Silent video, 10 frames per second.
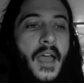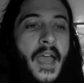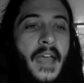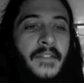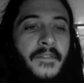
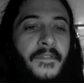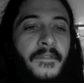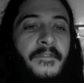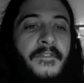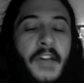and
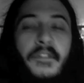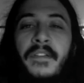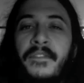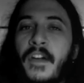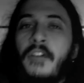
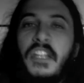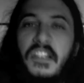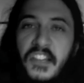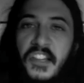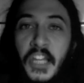very, very
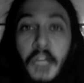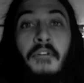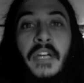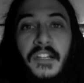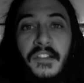
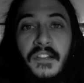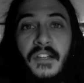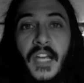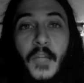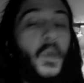serious
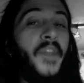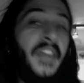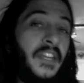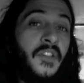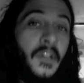in what
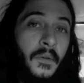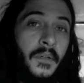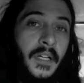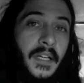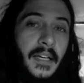they do.
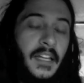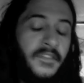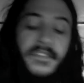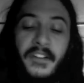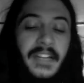It's
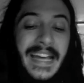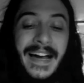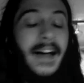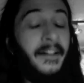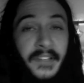very
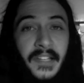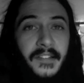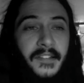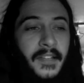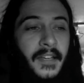
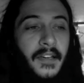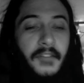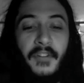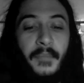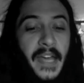obvious.
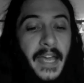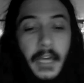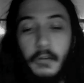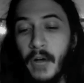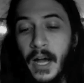From the
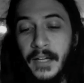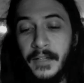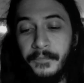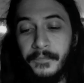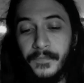
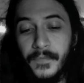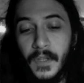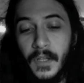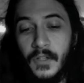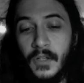Hayride
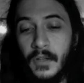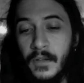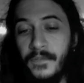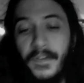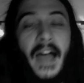to
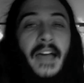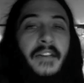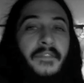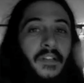the 5